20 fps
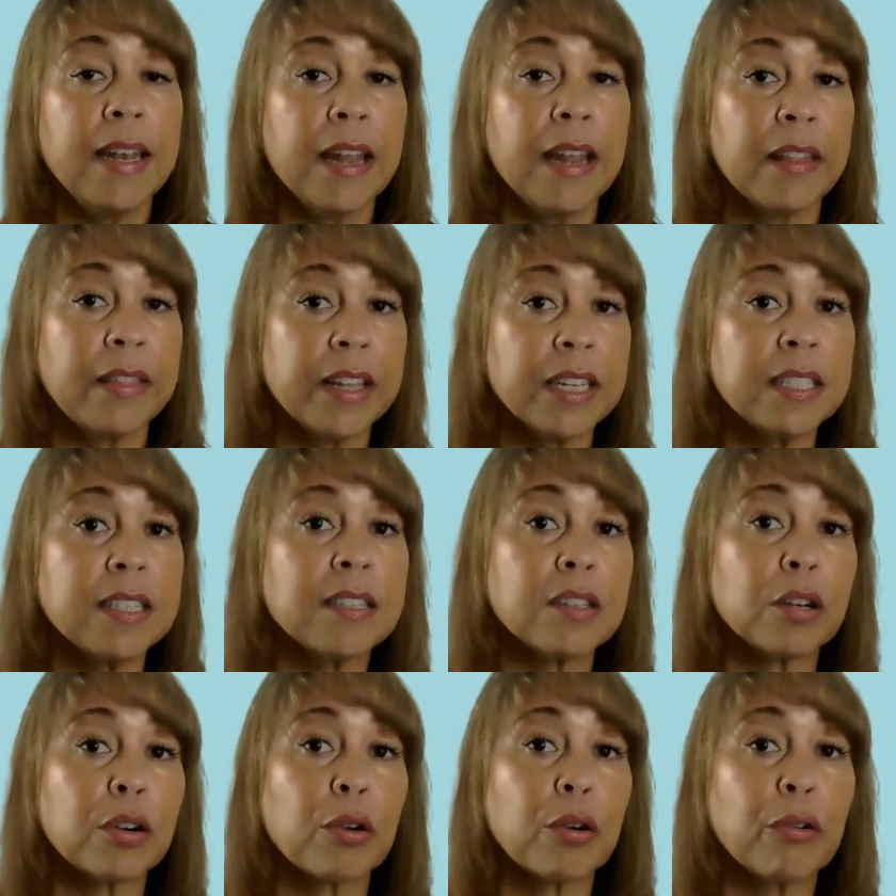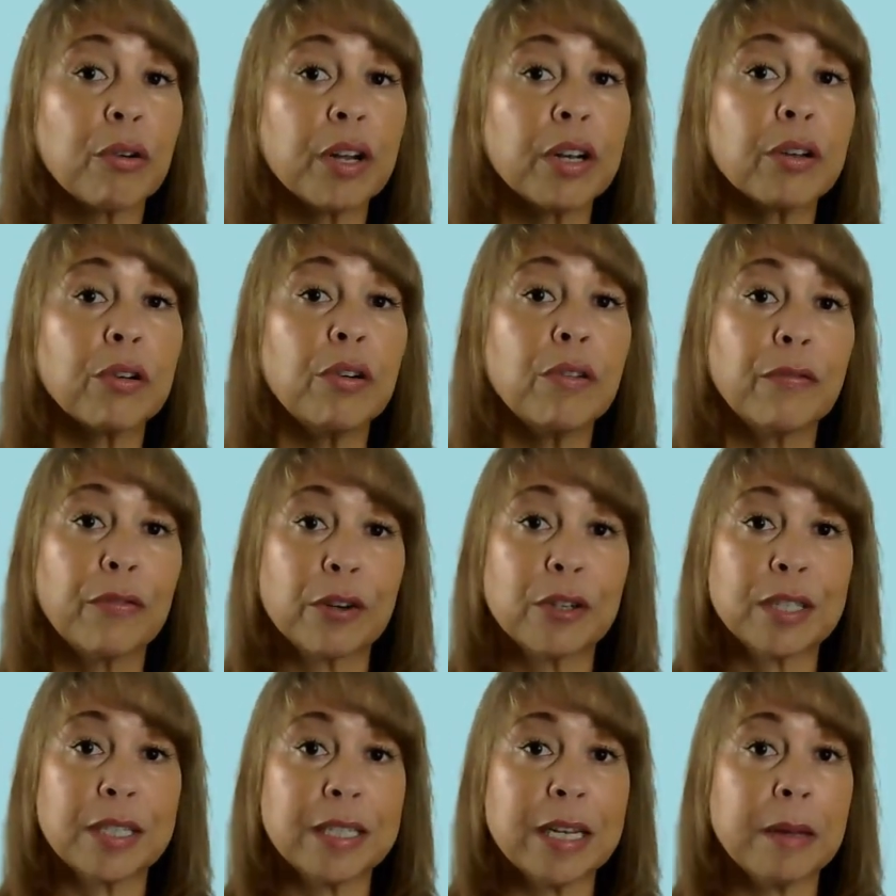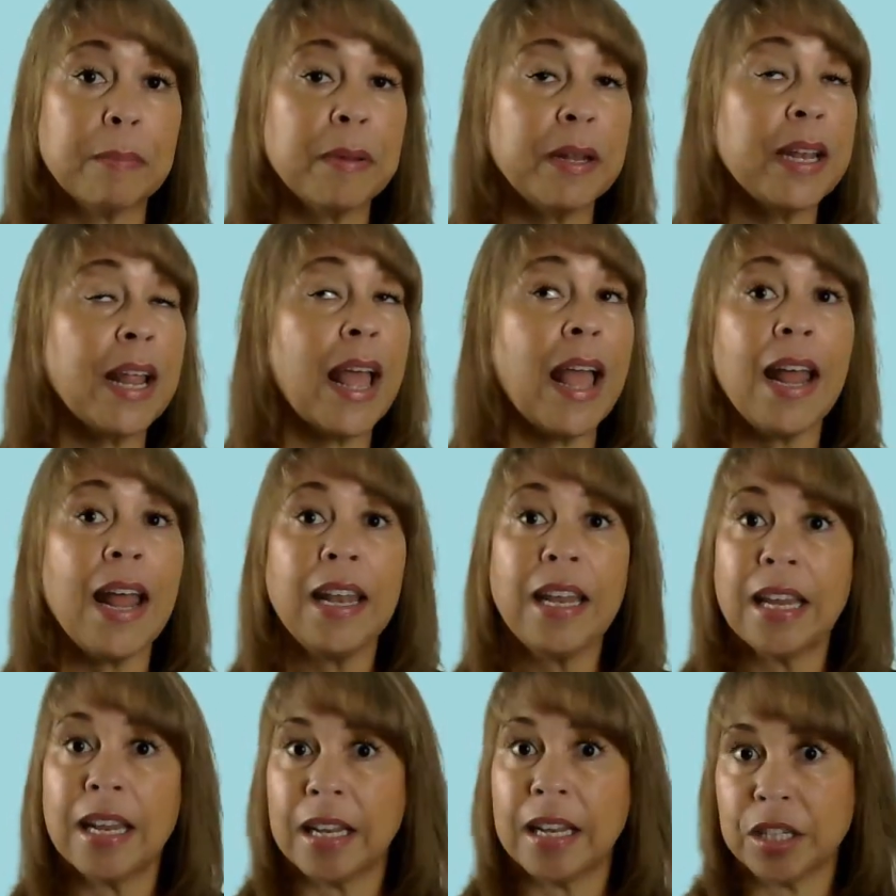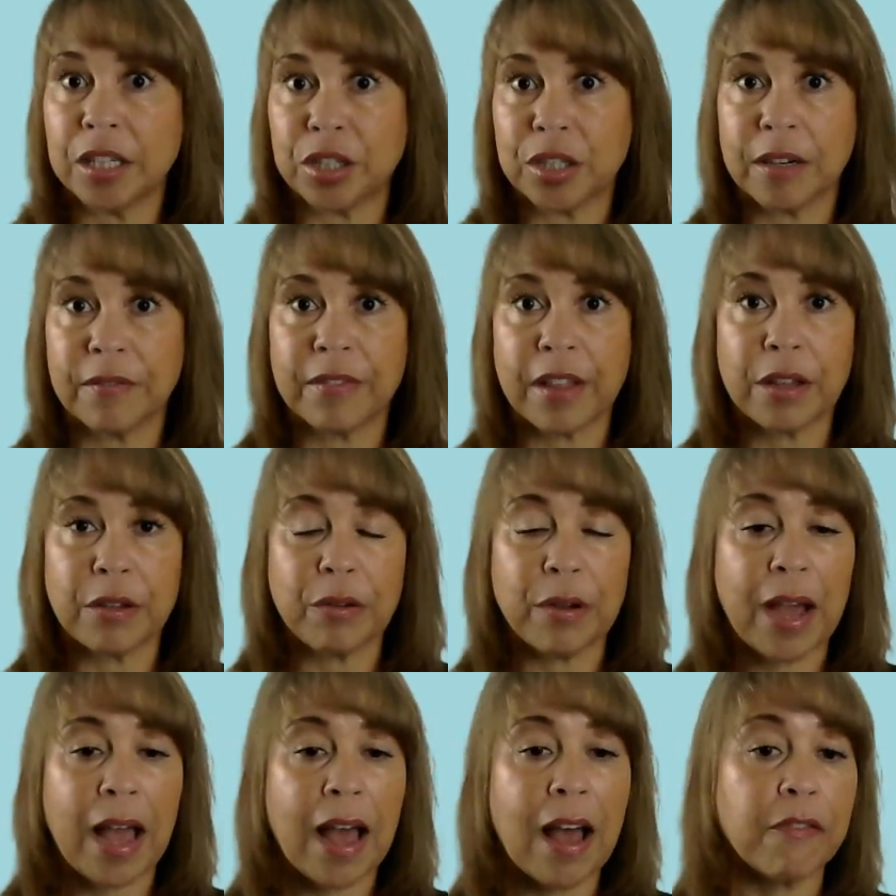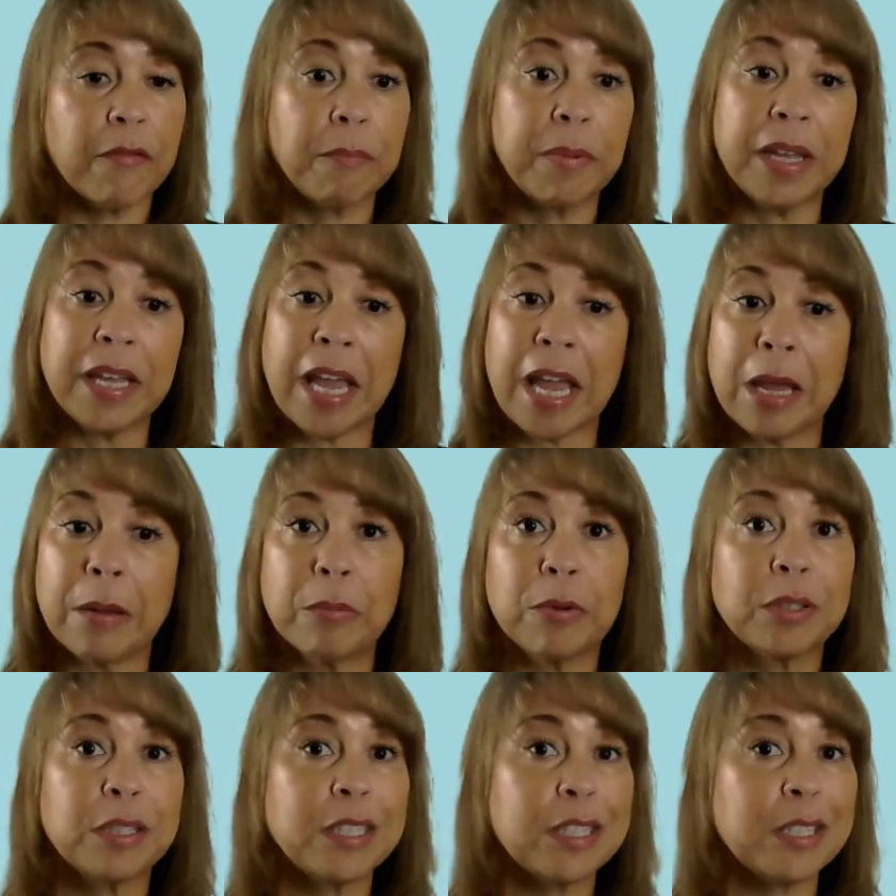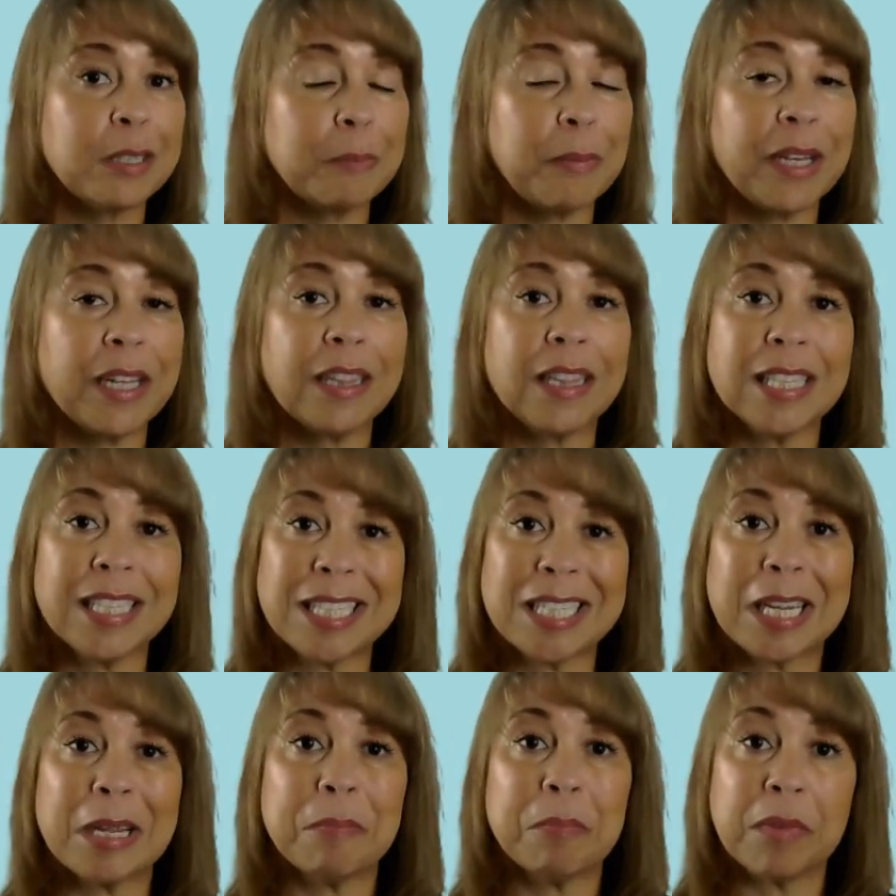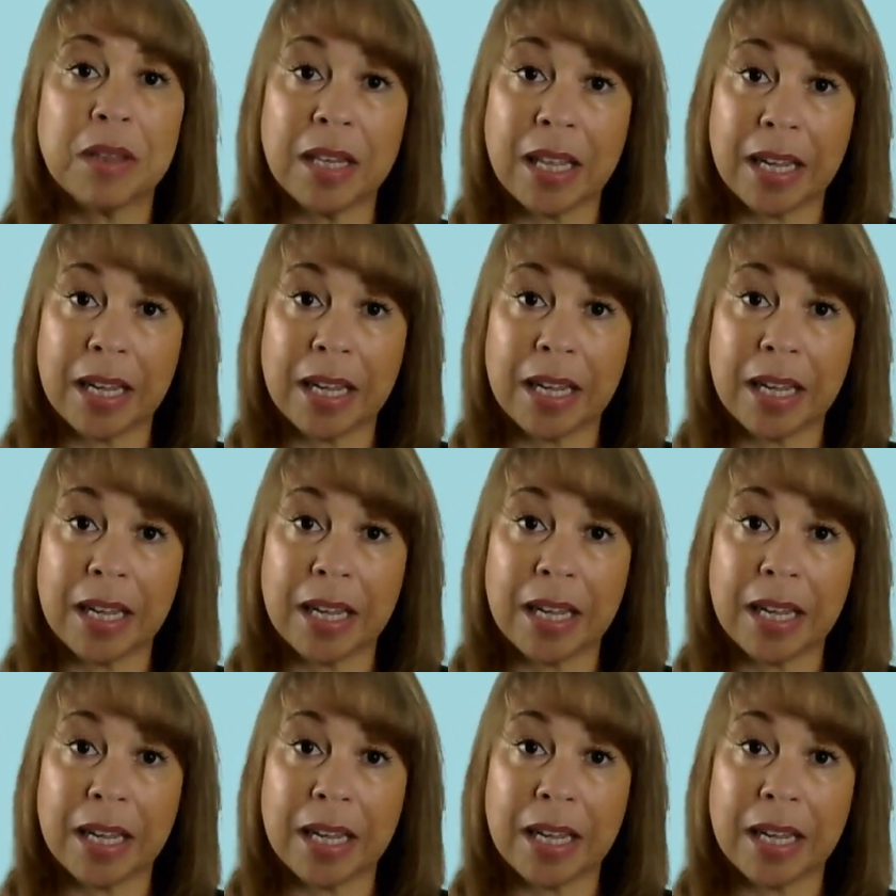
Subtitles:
Now, this is a critical first step in any initiative that you have, being able to speak the same